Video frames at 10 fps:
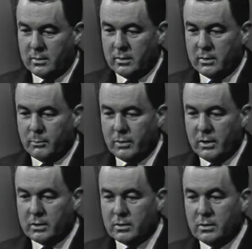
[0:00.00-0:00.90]
that the
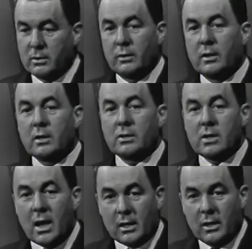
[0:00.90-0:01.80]
police are doing
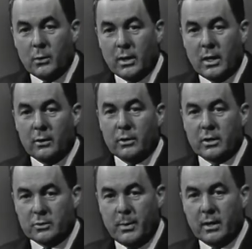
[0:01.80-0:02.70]
exactly what I would
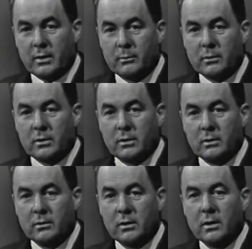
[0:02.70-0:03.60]
expect them to
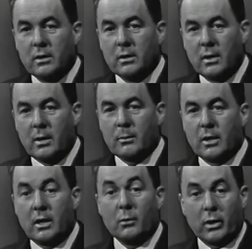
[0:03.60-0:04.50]
do,
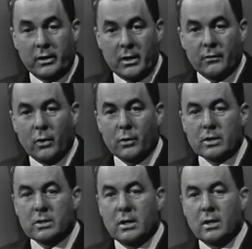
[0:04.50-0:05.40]
namely, and what they've
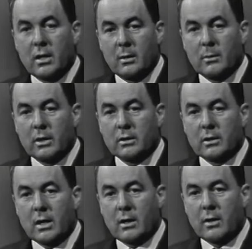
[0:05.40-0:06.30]
always done, namely, to
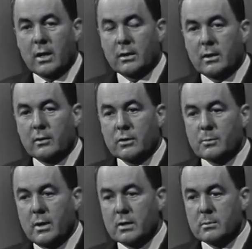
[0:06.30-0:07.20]
carry out their
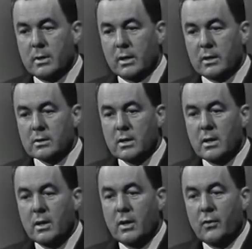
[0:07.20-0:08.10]
responsibilities.
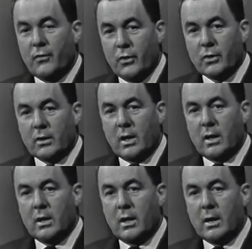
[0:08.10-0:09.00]
Further,
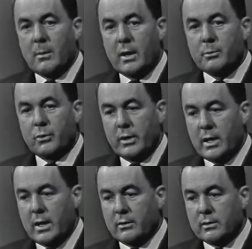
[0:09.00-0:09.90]
I might point
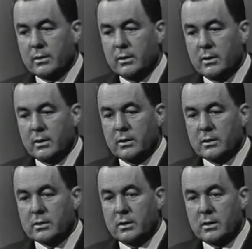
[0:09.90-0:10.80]
out that
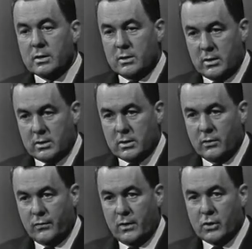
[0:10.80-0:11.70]
the statistics so
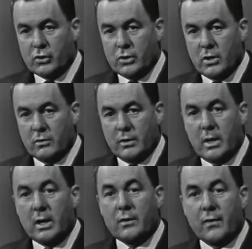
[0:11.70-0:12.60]
far show that
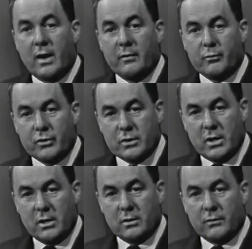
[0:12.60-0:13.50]

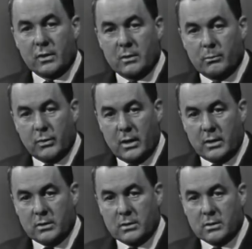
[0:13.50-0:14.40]
85% of the complaints